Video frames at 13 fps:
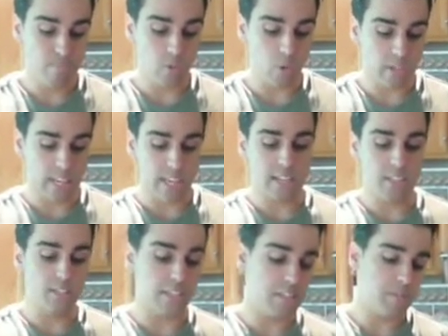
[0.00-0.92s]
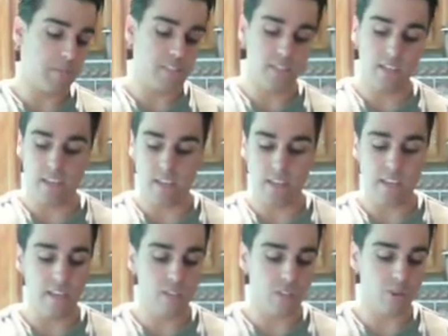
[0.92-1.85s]
Organic sesame
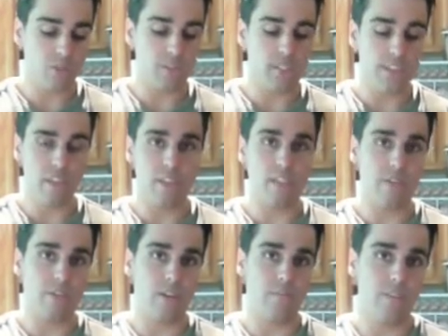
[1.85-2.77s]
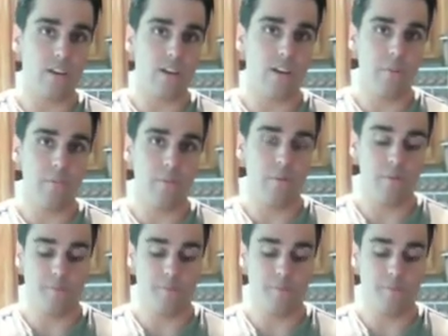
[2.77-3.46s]
tahini, you only need 1/3 of a cup.